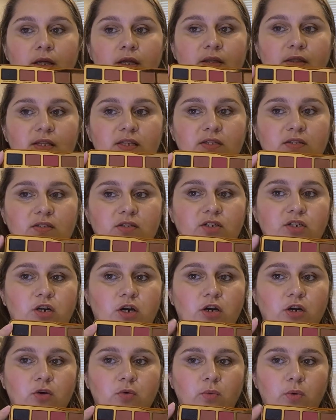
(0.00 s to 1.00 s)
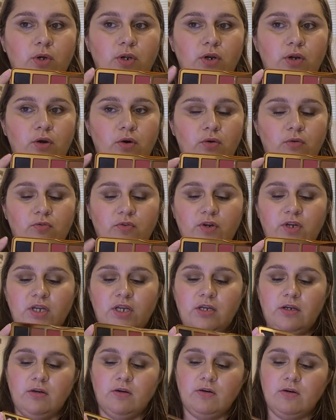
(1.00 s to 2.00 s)
This dark one over
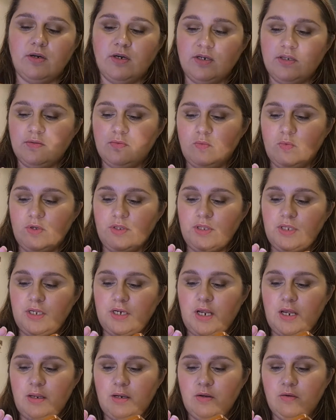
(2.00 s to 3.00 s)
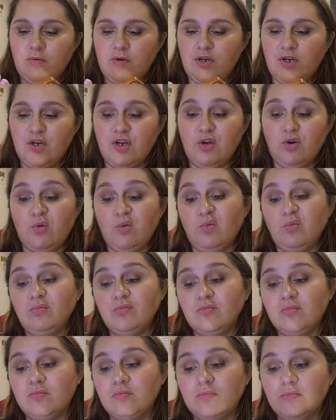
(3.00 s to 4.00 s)
here is one that I don't know
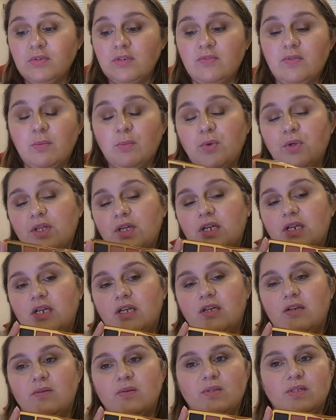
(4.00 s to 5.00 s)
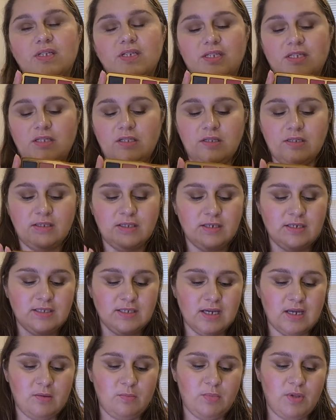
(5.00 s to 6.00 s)
if I'm really going to use because it looks like it's
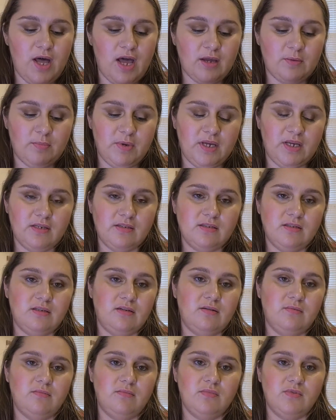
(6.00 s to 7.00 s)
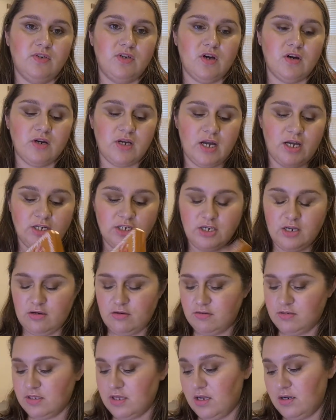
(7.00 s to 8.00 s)
got a black base, and dark
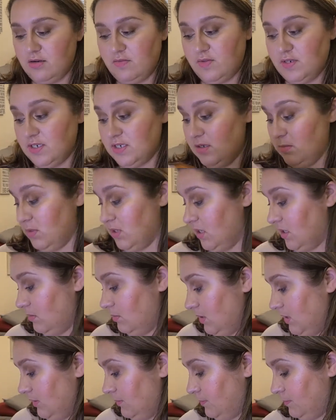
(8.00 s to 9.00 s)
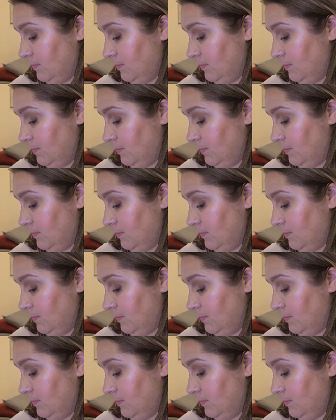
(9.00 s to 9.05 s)
eyeshadows kind of intimidate me.